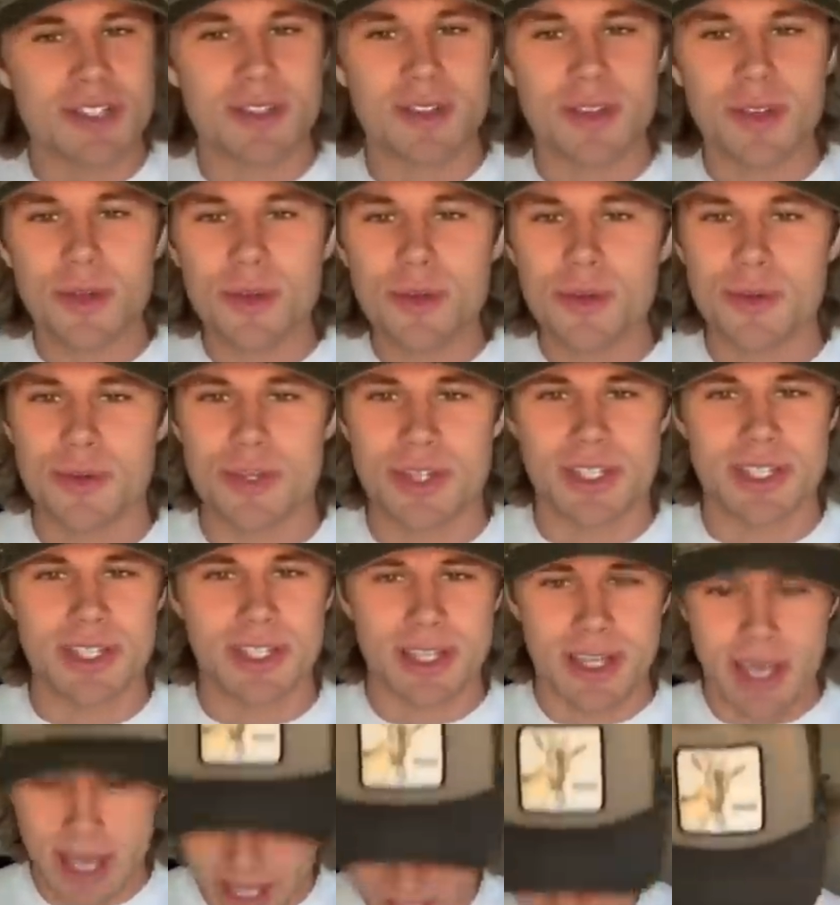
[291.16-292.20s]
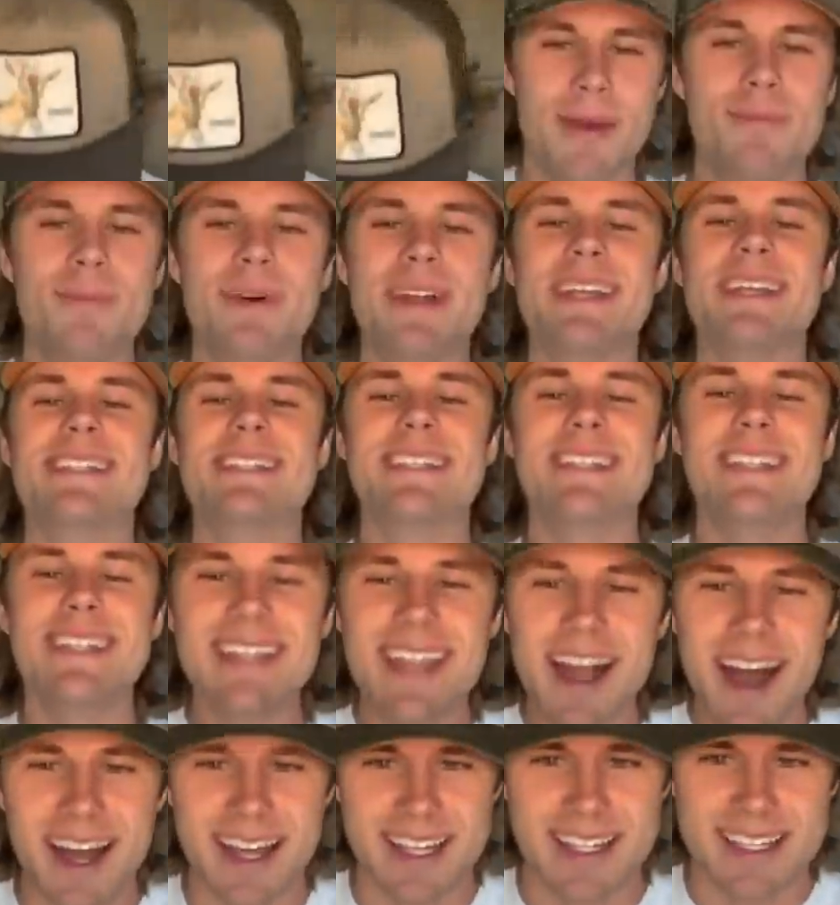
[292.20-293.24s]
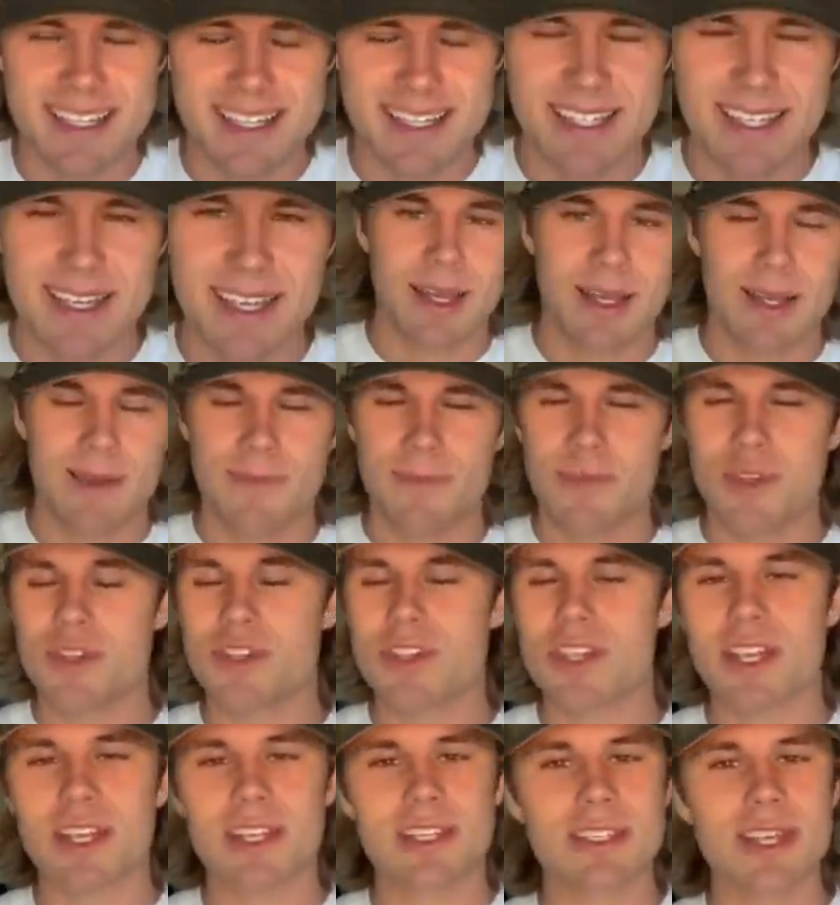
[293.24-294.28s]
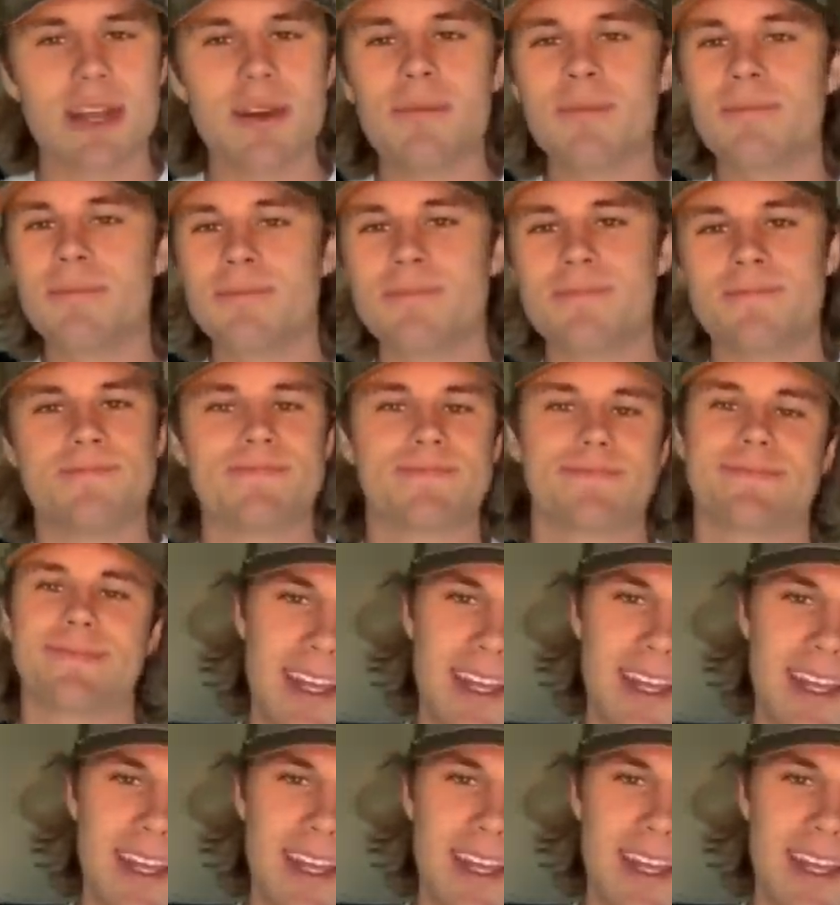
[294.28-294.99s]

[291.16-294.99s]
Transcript: is loose, like, but he's nuts. There's like something,